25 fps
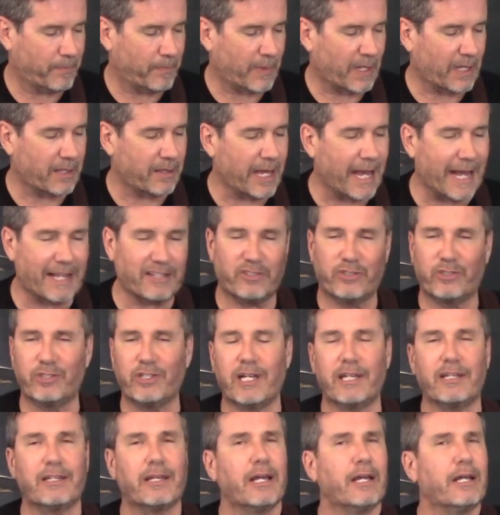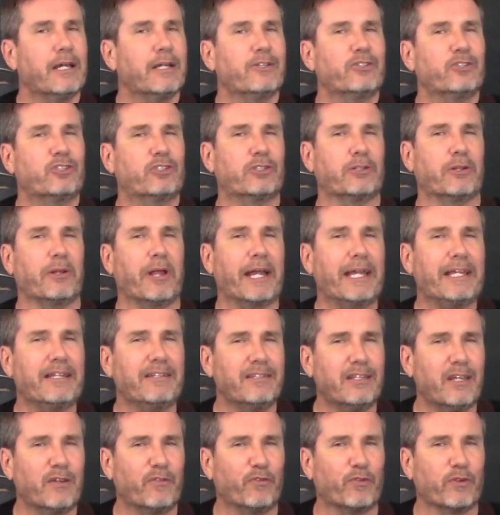That's it. Slight
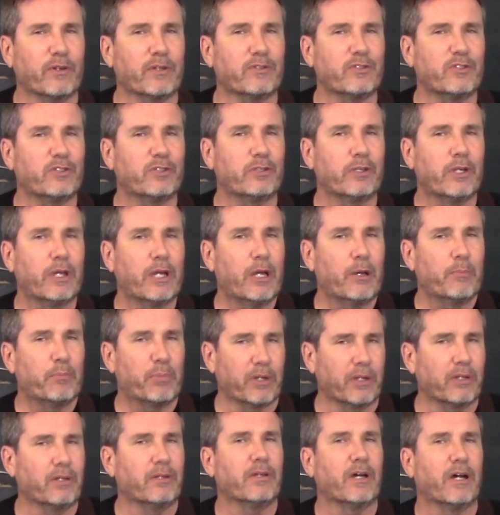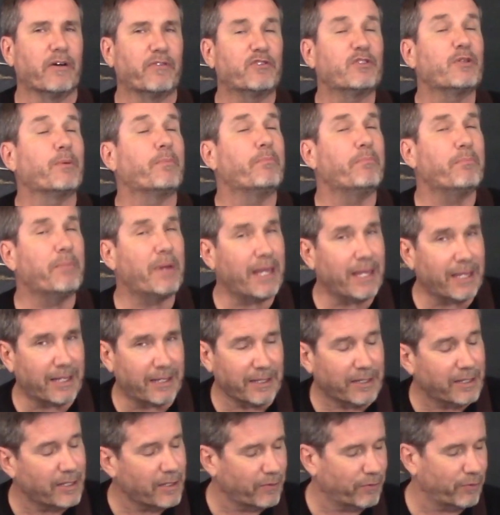difference, but enough to make
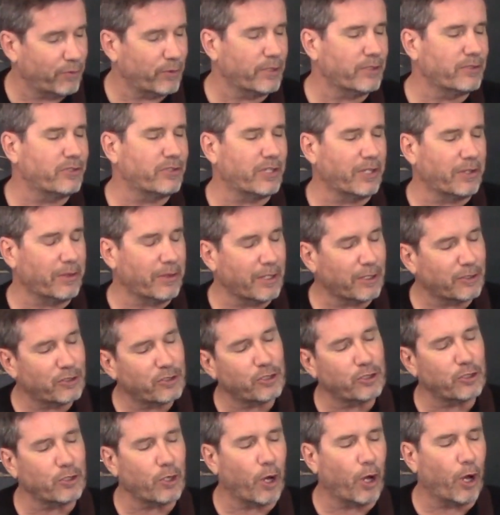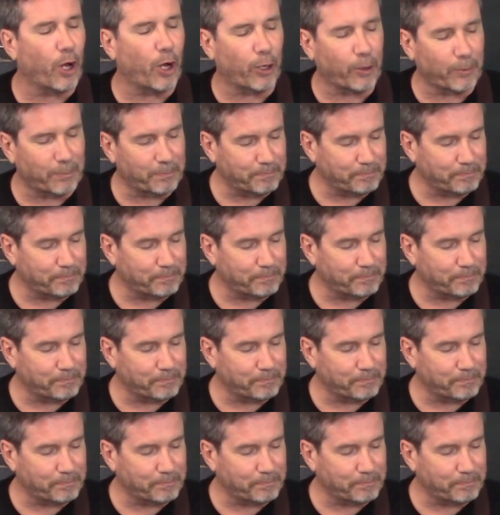a difference in this song.